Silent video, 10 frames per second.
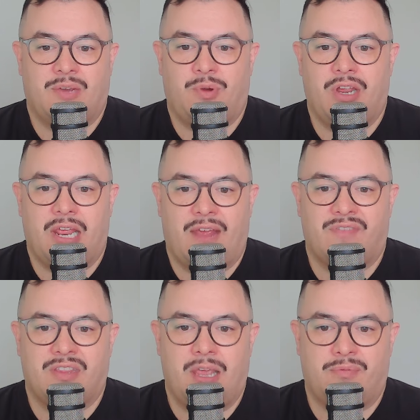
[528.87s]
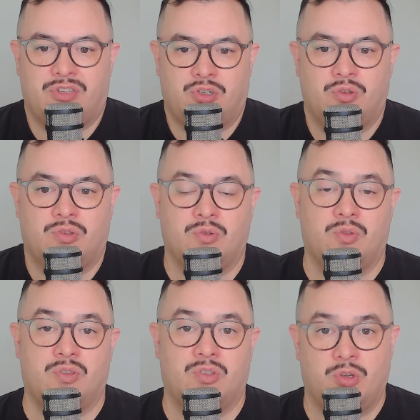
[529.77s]
We don't have the depth due to
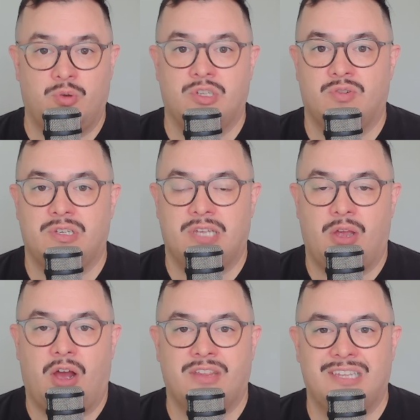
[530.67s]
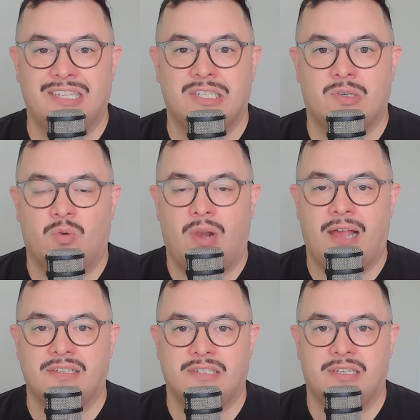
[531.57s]
two injuries that identical
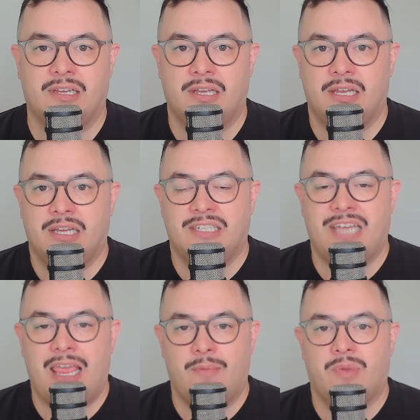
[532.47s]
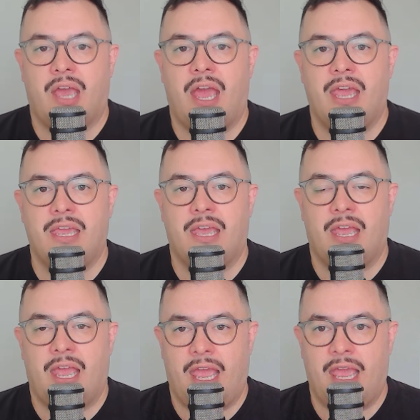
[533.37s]
last year, JMK
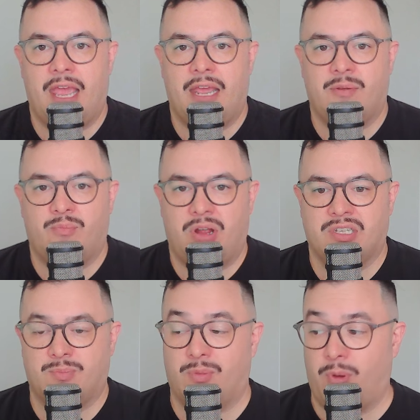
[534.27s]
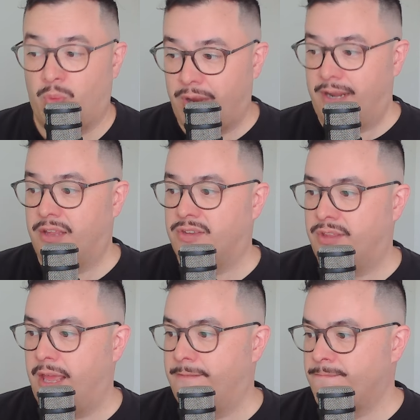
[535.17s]
and Brandon Smith, but we'll get into that.